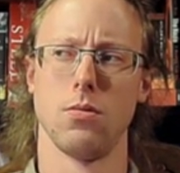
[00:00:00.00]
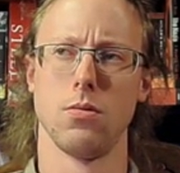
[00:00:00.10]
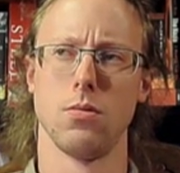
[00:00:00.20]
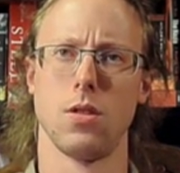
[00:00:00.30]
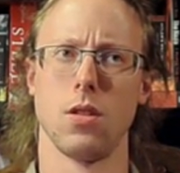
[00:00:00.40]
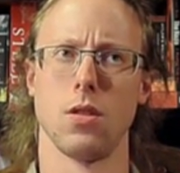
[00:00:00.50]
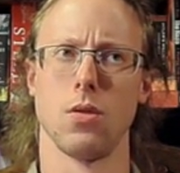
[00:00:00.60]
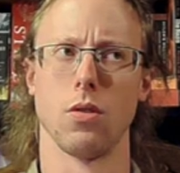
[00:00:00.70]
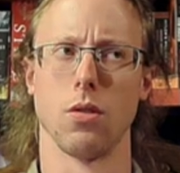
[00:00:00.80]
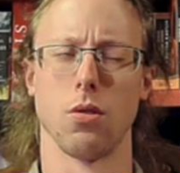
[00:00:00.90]
you know,
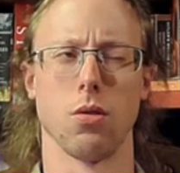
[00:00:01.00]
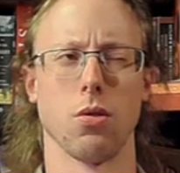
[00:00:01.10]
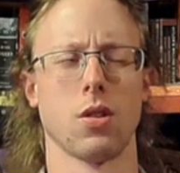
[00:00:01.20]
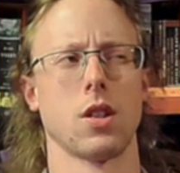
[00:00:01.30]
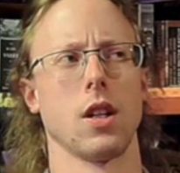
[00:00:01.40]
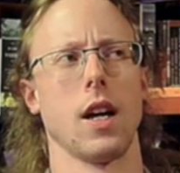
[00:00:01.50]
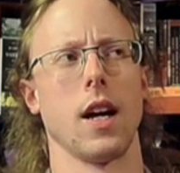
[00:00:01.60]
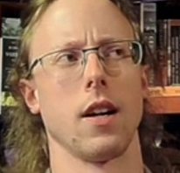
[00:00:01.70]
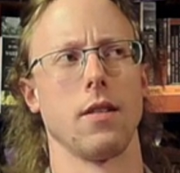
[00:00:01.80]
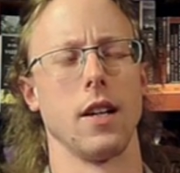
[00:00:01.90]
looked
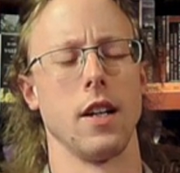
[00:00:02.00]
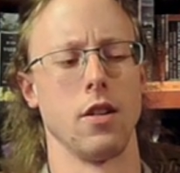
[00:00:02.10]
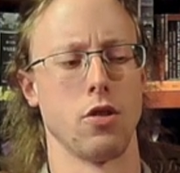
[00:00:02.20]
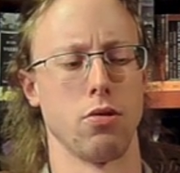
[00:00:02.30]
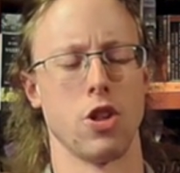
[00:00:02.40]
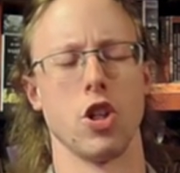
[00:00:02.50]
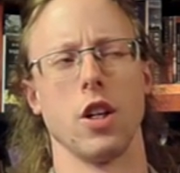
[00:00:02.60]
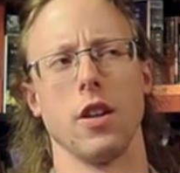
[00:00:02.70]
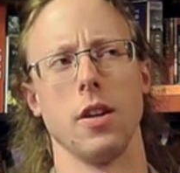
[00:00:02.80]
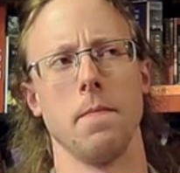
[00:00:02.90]
at in
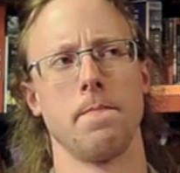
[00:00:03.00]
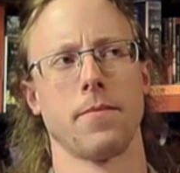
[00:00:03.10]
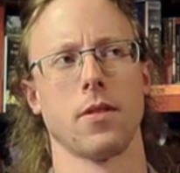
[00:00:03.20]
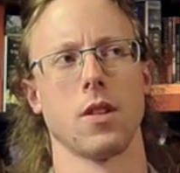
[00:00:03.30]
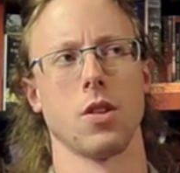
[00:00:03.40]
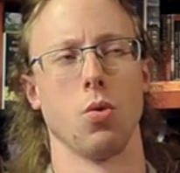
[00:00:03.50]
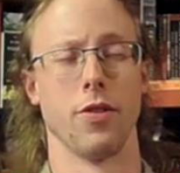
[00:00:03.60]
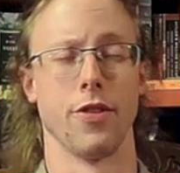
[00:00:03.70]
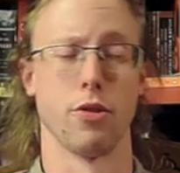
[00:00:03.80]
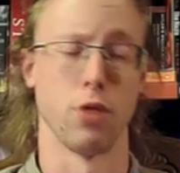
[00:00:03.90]
Christianity, or the
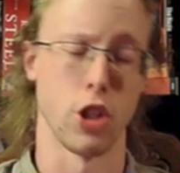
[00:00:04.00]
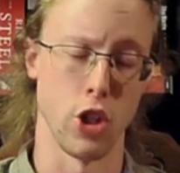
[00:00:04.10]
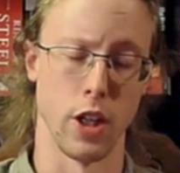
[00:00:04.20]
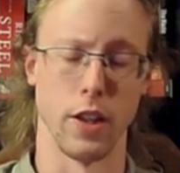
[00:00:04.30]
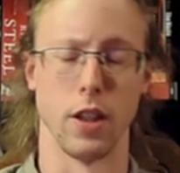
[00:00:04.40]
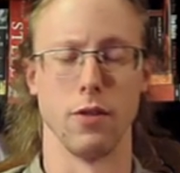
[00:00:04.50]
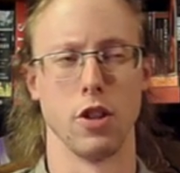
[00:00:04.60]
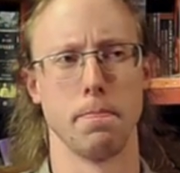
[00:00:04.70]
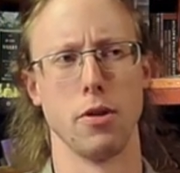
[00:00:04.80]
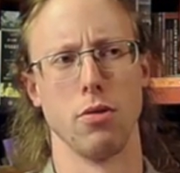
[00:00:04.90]
Christianity of this
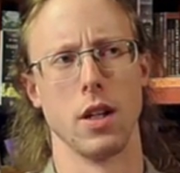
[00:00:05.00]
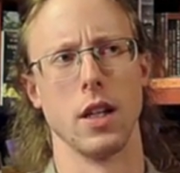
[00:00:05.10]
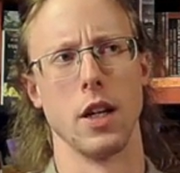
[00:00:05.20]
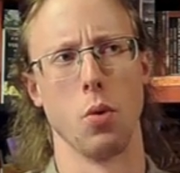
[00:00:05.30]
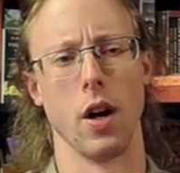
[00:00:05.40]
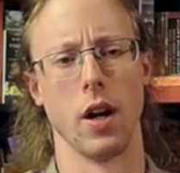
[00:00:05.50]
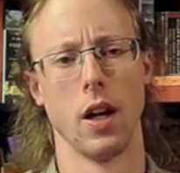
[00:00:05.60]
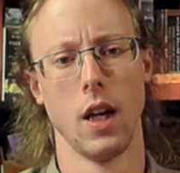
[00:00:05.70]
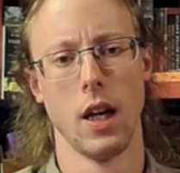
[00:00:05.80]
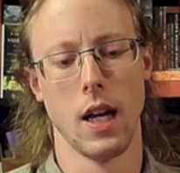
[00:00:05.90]
period anyway,
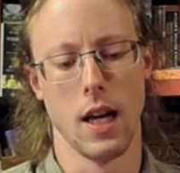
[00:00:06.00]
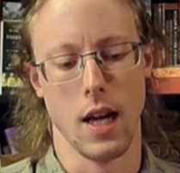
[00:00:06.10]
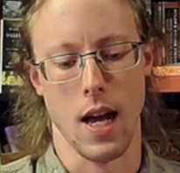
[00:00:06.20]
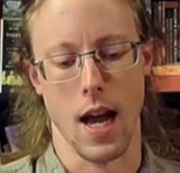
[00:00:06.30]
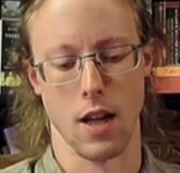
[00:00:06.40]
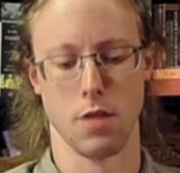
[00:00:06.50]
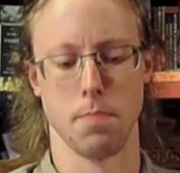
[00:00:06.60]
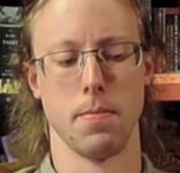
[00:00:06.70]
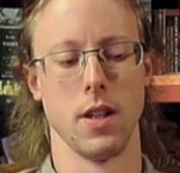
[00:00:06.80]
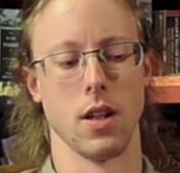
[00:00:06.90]
as
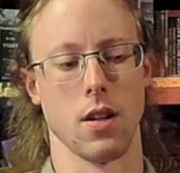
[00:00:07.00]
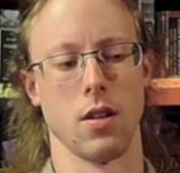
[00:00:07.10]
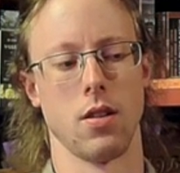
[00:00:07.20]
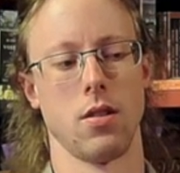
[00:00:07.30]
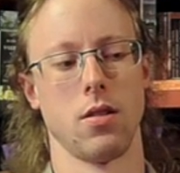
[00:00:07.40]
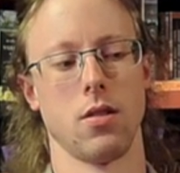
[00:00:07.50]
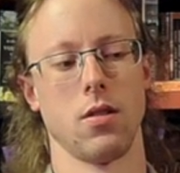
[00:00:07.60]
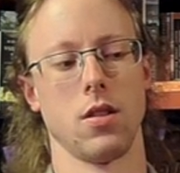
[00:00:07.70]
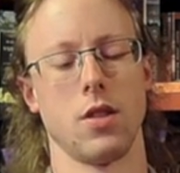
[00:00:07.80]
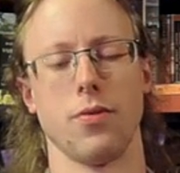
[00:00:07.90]
being
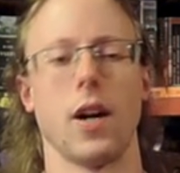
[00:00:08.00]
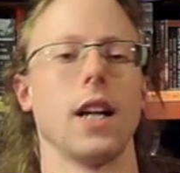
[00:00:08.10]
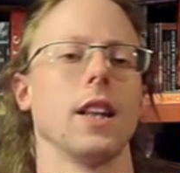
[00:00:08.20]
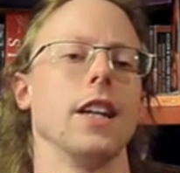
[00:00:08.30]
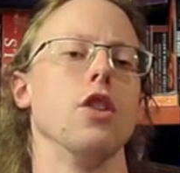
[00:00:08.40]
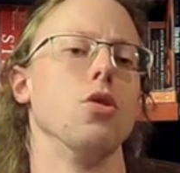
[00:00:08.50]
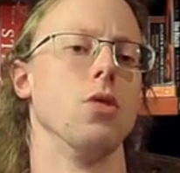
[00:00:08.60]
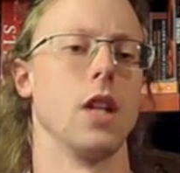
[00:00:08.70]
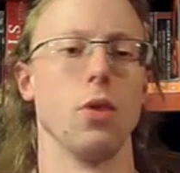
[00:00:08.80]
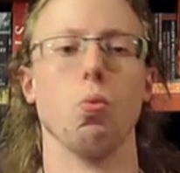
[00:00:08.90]
divine
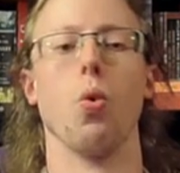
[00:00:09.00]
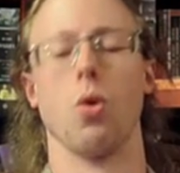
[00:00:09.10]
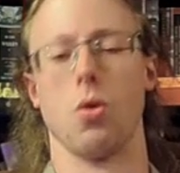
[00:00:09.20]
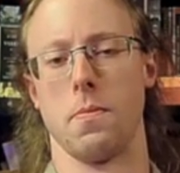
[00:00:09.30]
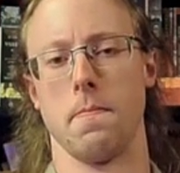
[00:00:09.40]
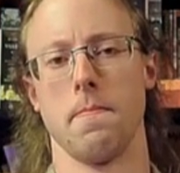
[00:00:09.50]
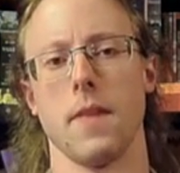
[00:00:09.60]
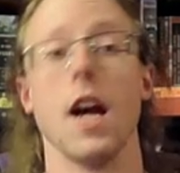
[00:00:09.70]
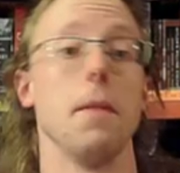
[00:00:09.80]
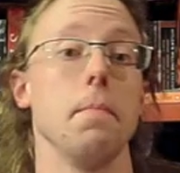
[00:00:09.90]
leaders in war.
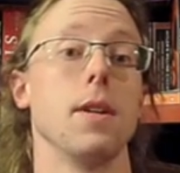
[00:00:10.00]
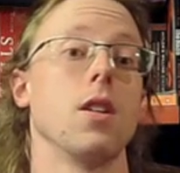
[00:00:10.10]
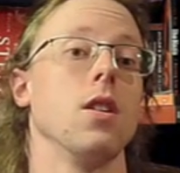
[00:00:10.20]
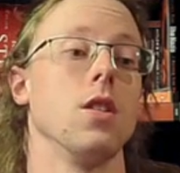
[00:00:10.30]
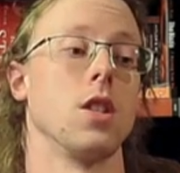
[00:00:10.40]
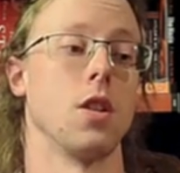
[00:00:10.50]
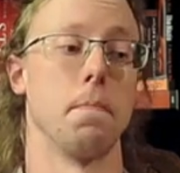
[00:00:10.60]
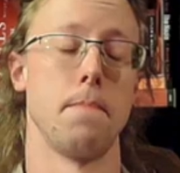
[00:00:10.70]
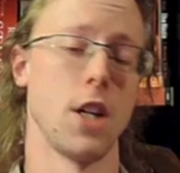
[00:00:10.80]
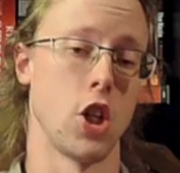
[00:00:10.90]
And because the
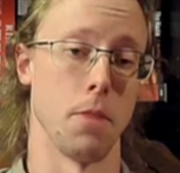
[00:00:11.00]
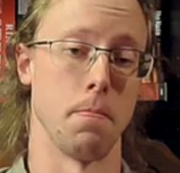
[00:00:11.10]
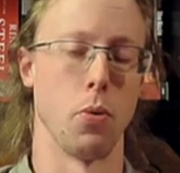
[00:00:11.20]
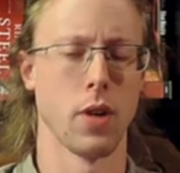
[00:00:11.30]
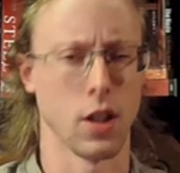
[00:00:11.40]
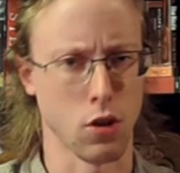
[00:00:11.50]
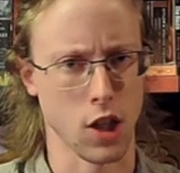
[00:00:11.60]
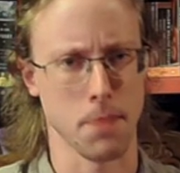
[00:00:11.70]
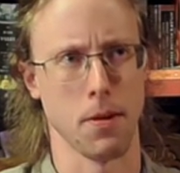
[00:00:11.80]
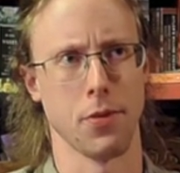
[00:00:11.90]
bishop, and we're going to talk
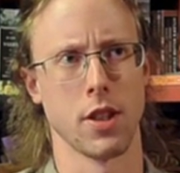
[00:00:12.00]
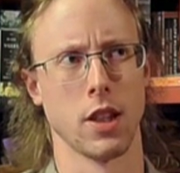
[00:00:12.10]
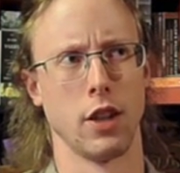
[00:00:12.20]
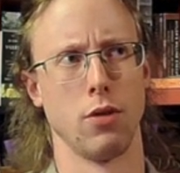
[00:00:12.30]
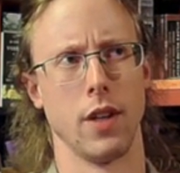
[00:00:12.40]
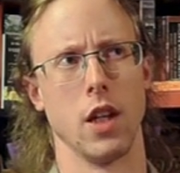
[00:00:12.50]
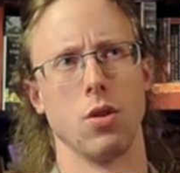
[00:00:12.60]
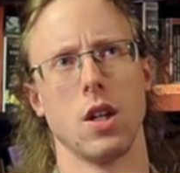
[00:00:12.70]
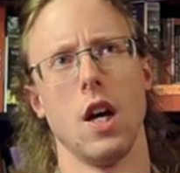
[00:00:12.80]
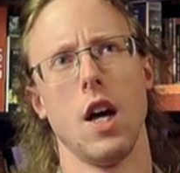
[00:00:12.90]
about this in later
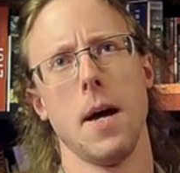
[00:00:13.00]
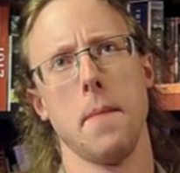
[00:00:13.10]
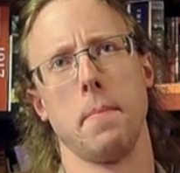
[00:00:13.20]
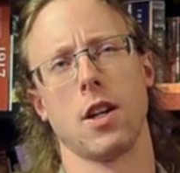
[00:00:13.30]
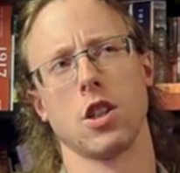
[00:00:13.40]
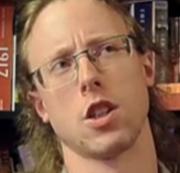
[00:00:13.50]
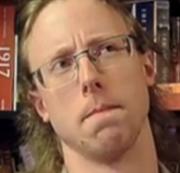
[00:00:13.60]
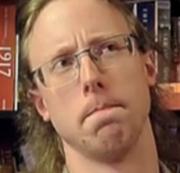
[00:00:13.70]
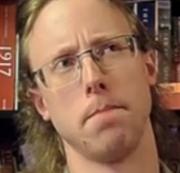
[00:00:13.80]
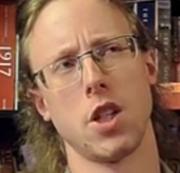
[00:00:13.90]
videos, because the
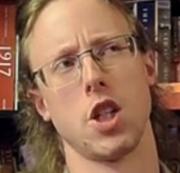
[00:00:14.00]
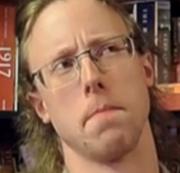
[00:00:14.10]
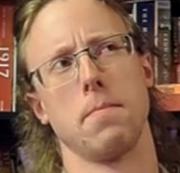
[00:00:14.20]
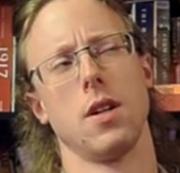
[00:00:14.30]
bishop